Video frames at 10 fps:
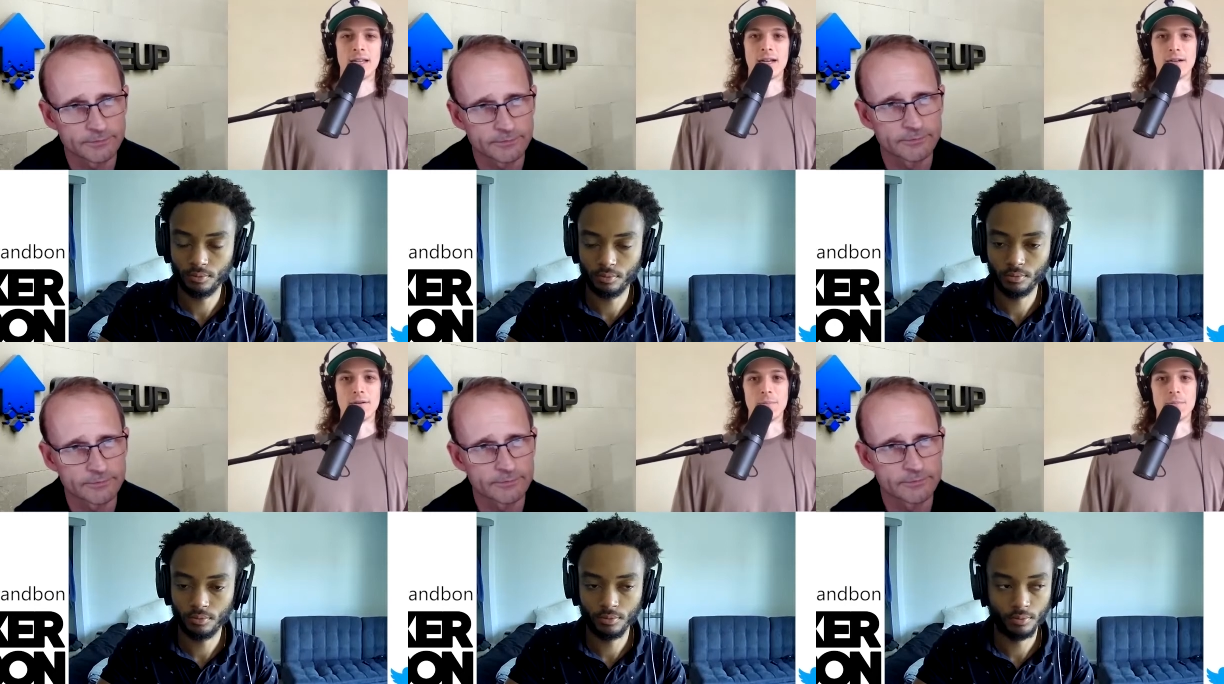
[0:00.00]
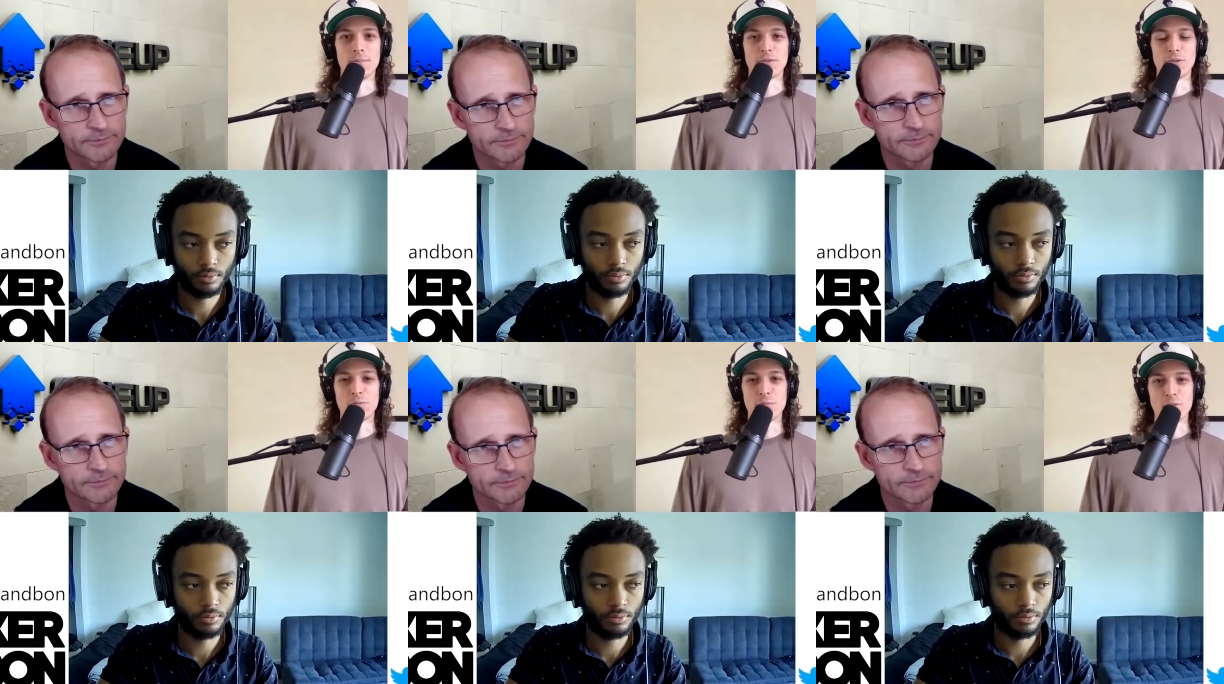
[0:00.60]
Speaker 1: Um, so
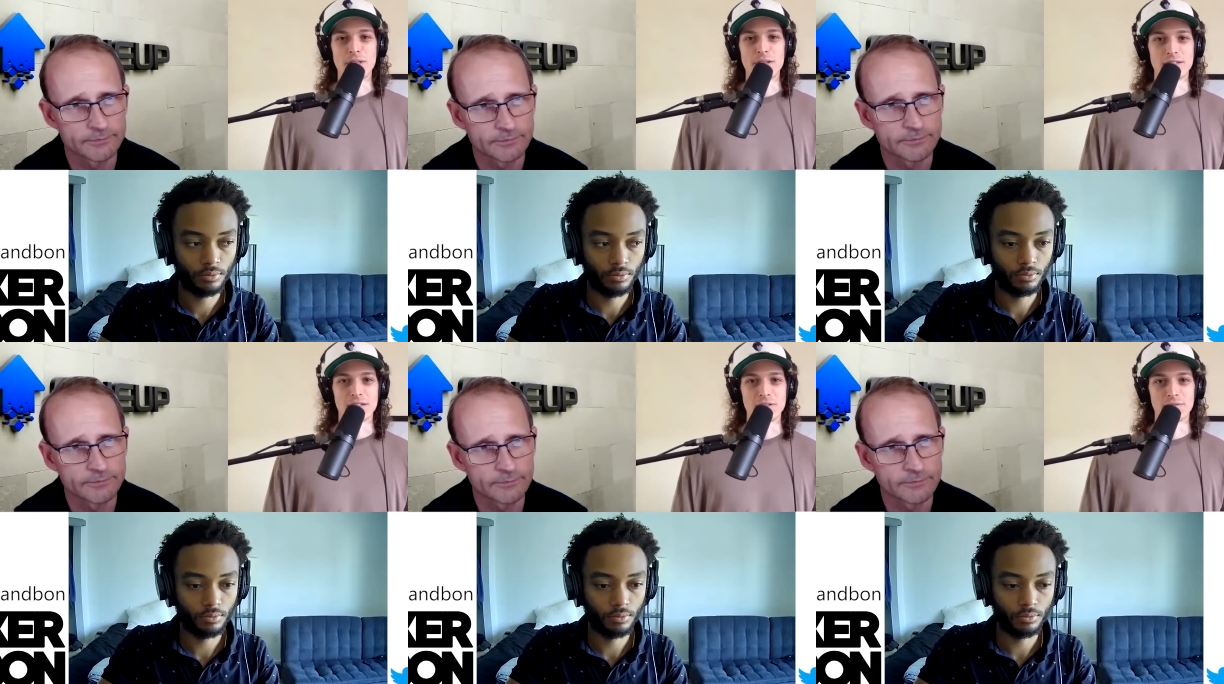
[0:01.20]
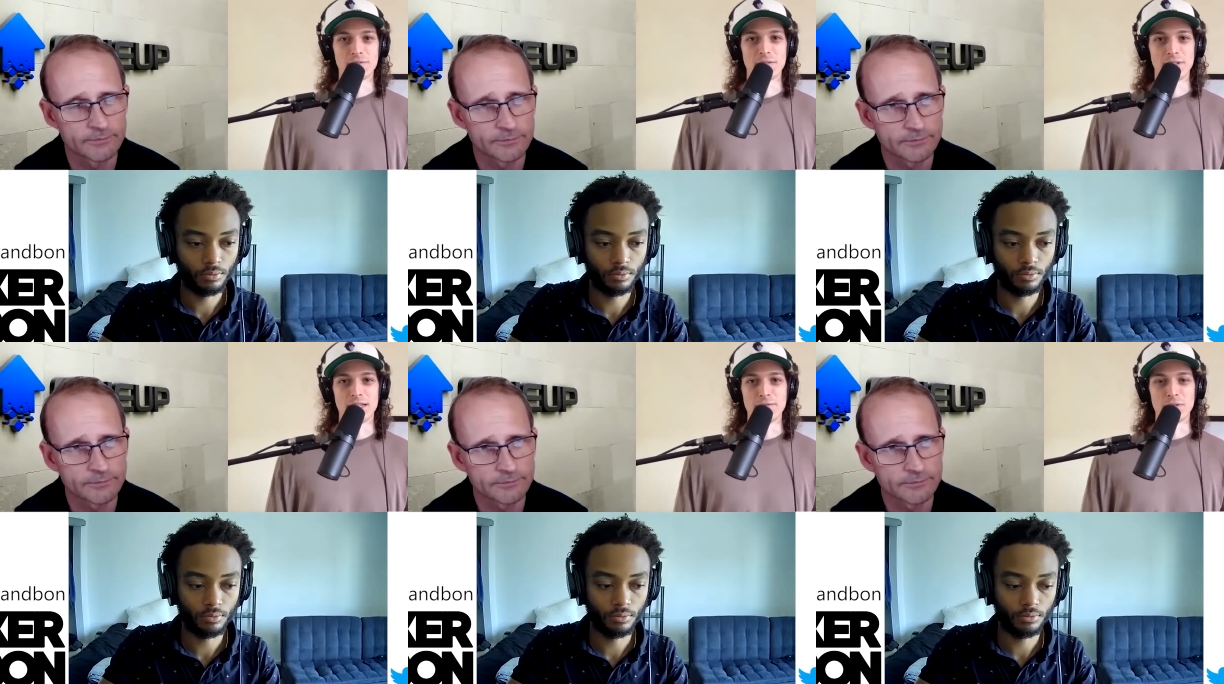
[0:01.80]
you you made yourself
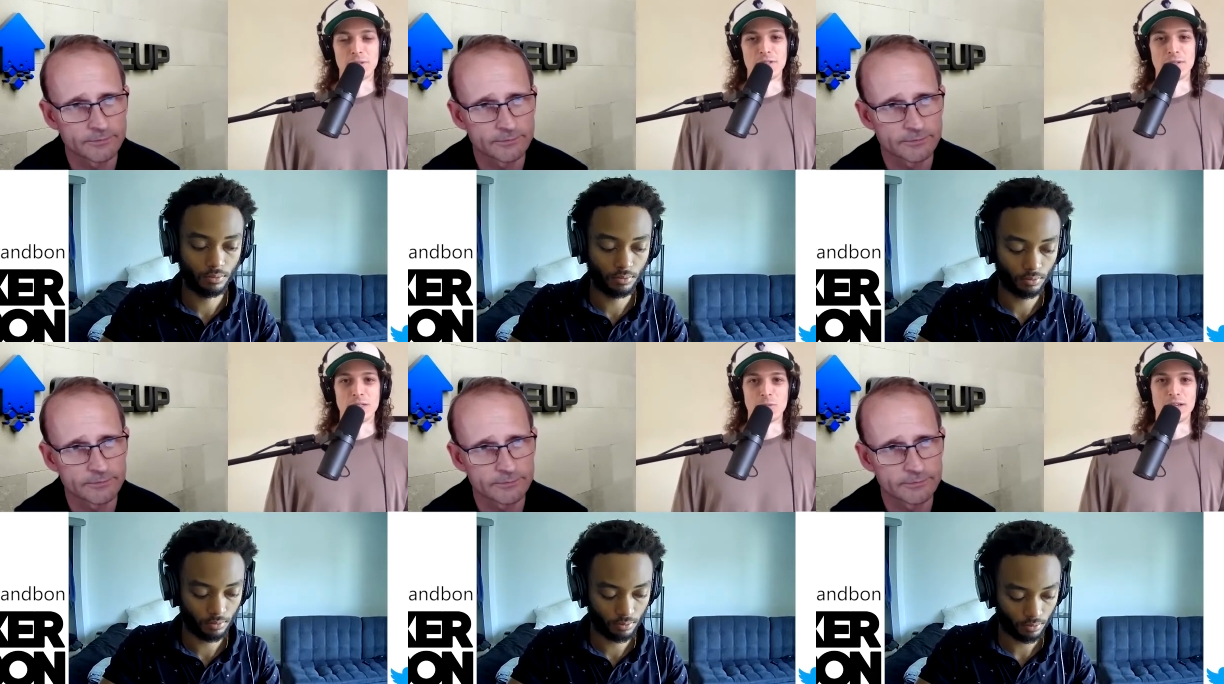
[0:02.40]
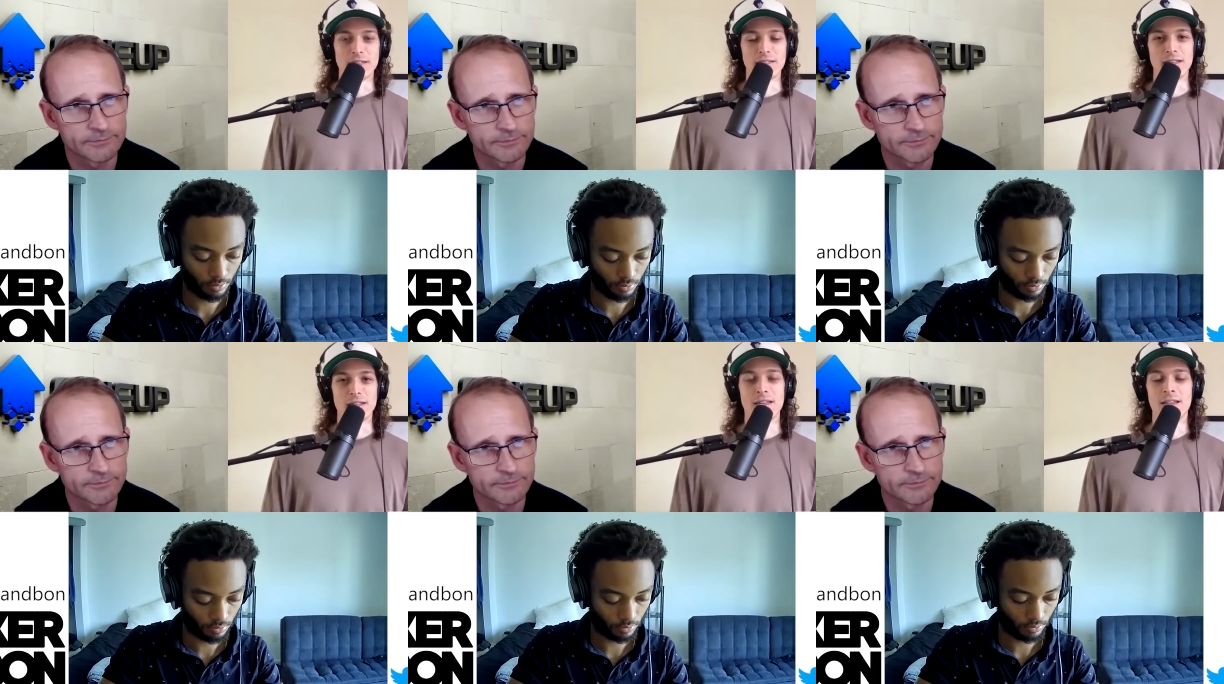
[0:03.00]
an influencer in the space,
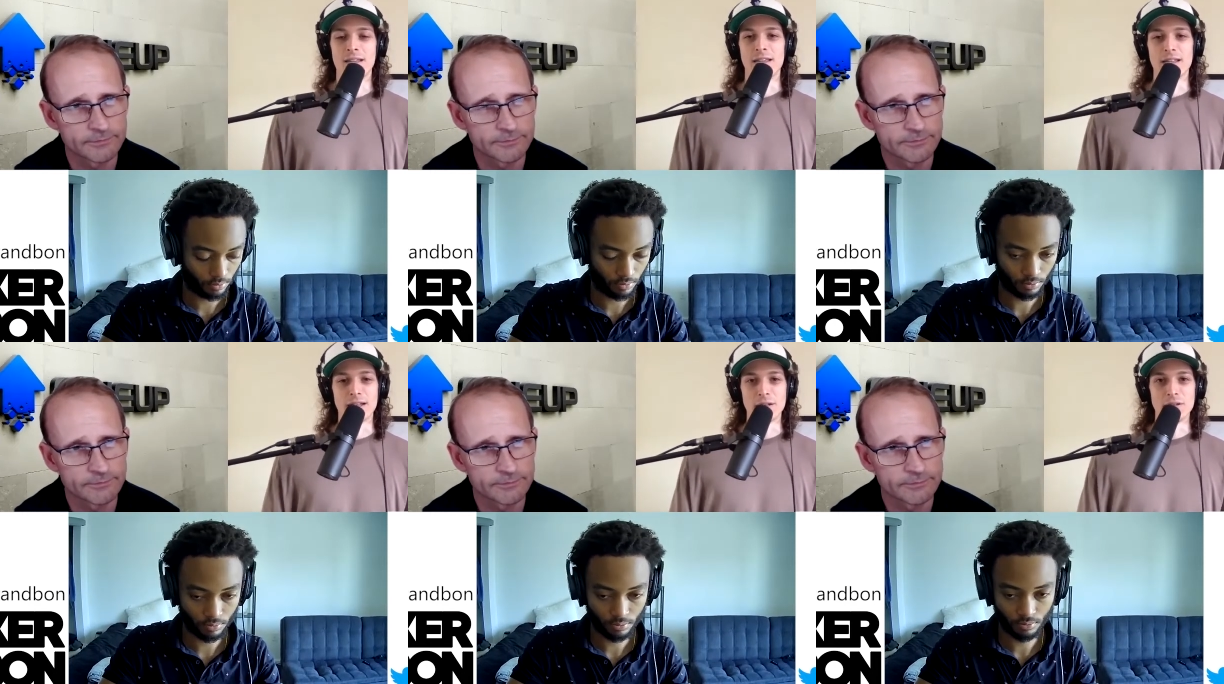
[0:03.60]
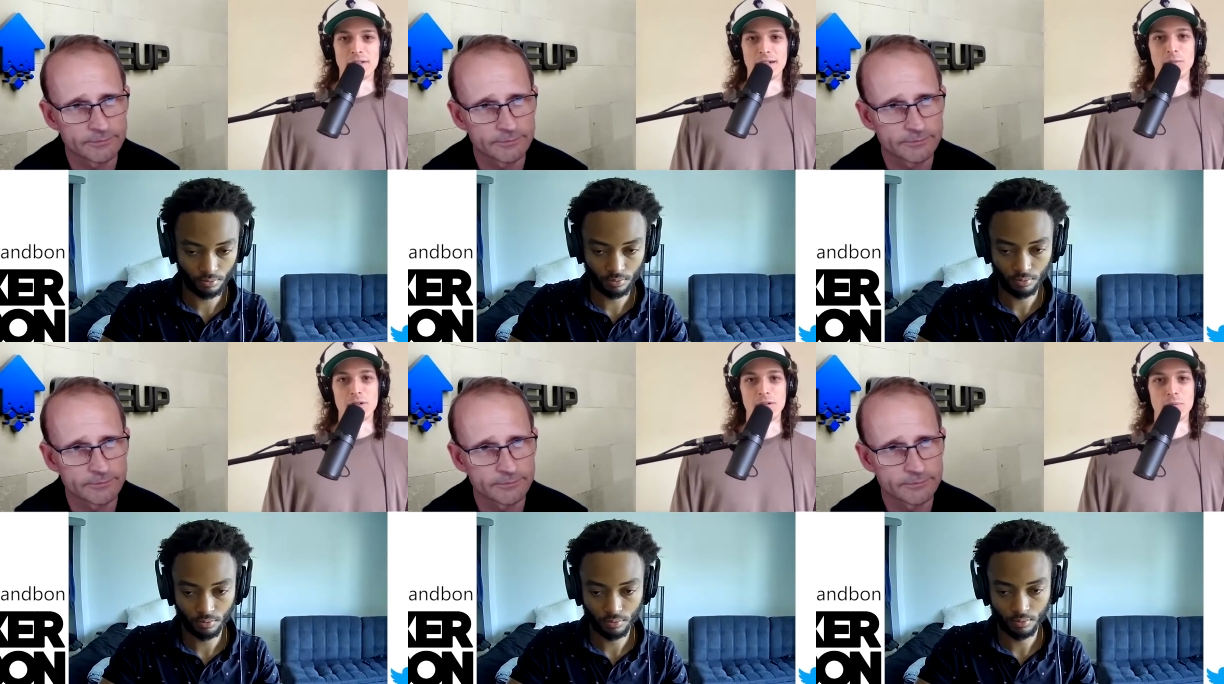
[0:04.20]
and and I know you talk
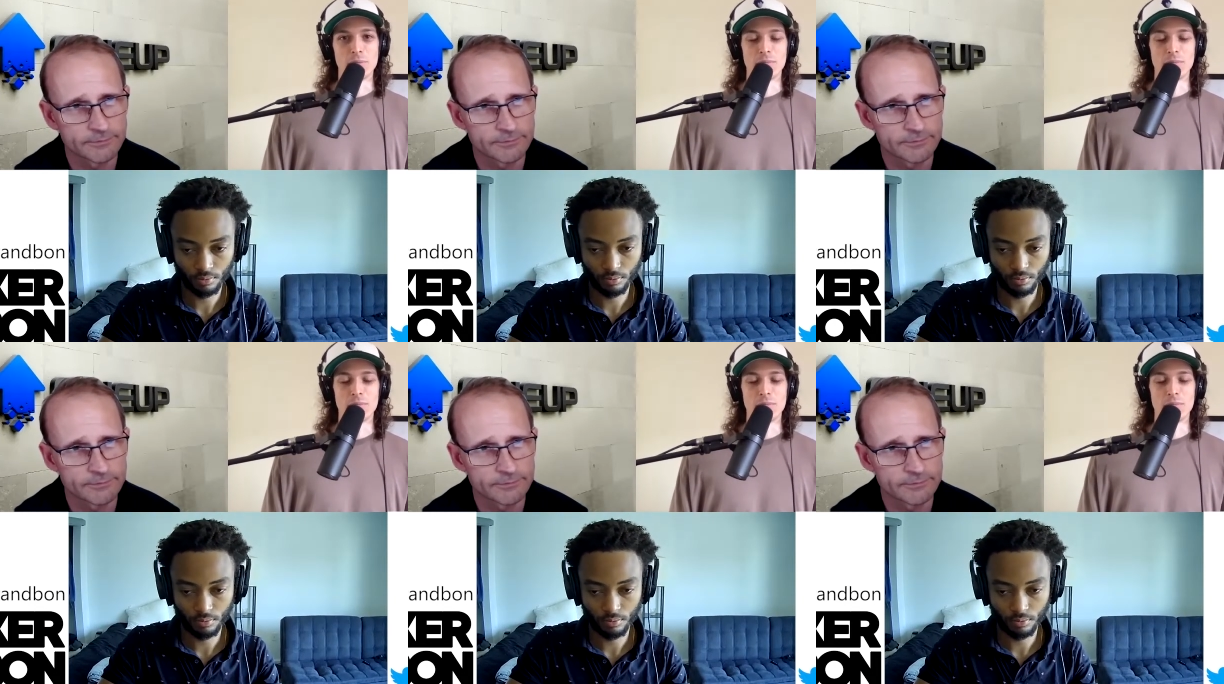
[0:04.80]
about